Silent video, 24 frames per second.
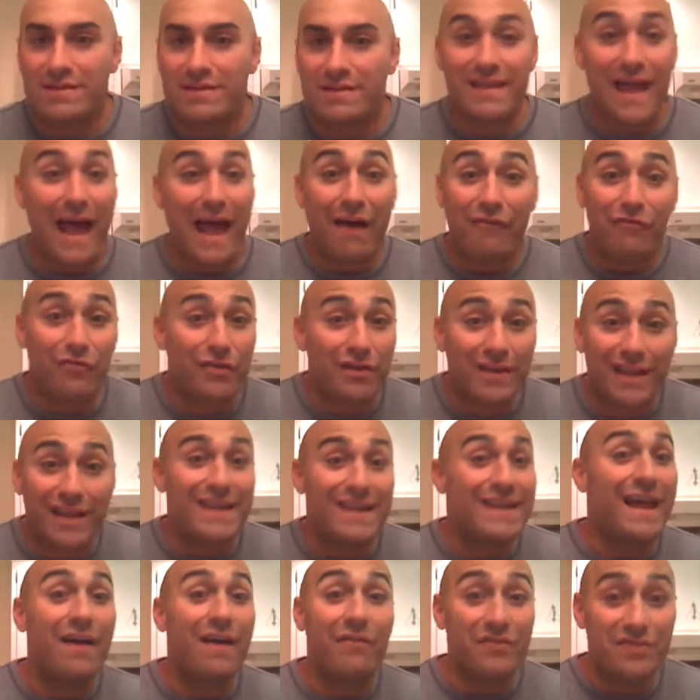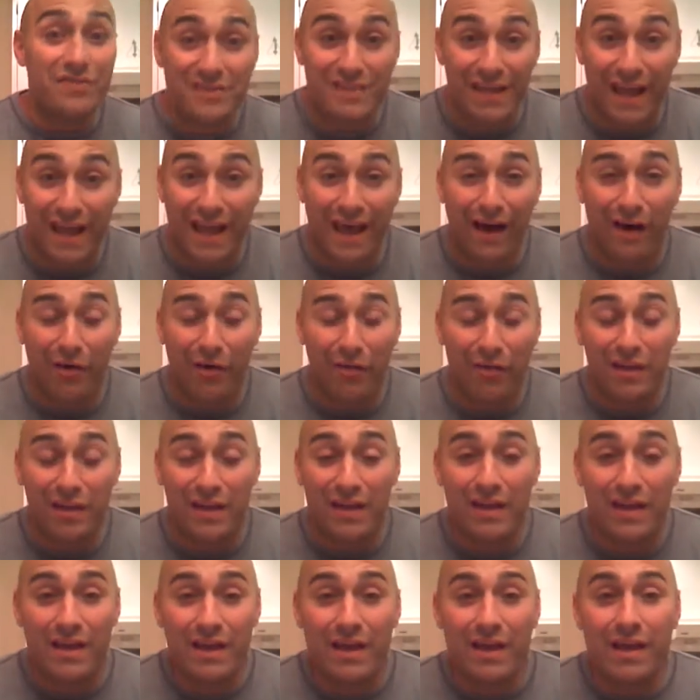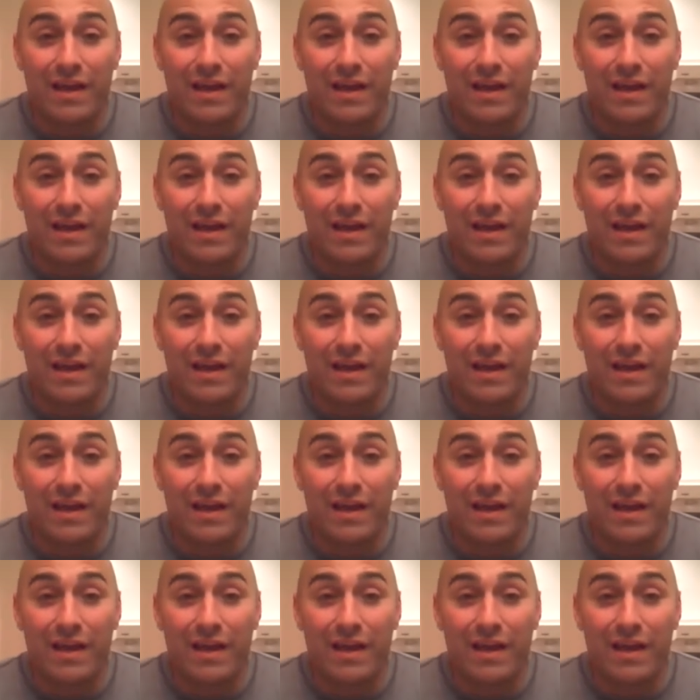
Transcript: Stafford can never stay healthy.